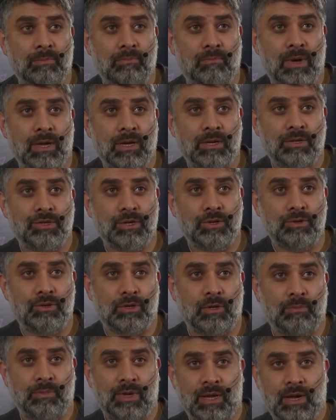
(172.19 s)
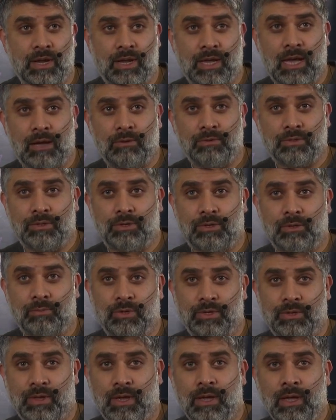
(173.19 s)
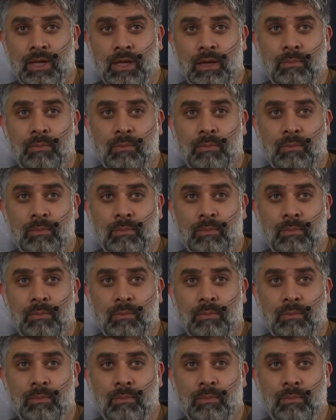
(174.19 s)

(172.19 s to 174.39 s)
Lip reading: manager, you can be an accountant, you can be that,